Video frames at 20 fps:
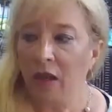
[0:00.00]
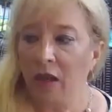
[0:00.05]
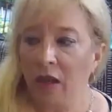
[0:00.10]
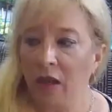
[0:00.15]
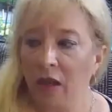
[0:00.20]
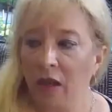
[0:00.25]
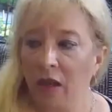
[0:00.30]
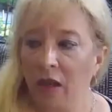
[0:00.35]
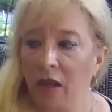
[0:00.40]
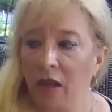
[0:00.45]

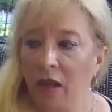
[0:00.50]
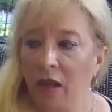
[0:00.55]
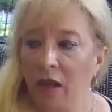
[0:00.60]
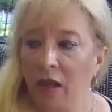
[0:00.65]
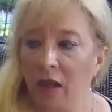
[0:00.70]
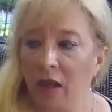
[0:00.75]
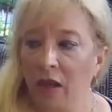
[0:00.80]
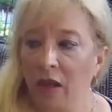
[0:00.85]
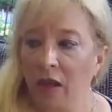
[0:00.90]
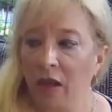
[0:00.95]

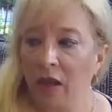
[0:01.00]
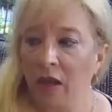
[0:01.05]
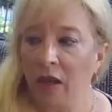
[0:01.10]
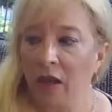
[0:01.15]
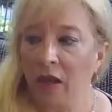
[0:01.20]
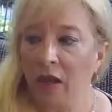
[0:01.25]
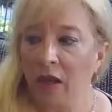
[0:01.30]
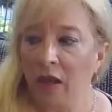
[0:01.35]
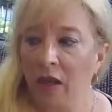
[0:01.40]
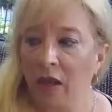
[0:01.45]
to
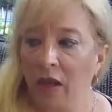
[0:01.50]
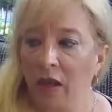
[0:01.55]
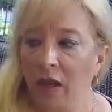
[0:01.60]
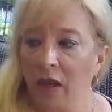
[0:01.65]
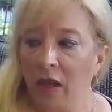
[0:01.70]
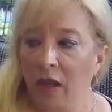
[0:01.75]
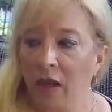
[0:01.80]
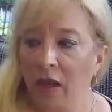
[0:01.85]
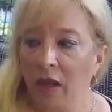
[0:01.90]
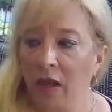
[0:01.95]
use,
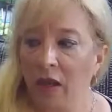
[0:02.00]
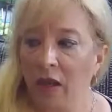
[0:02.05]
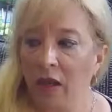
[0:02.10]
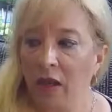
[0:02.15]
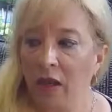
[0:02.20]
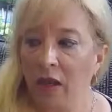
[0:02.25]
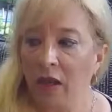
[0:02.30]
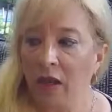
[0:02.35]
but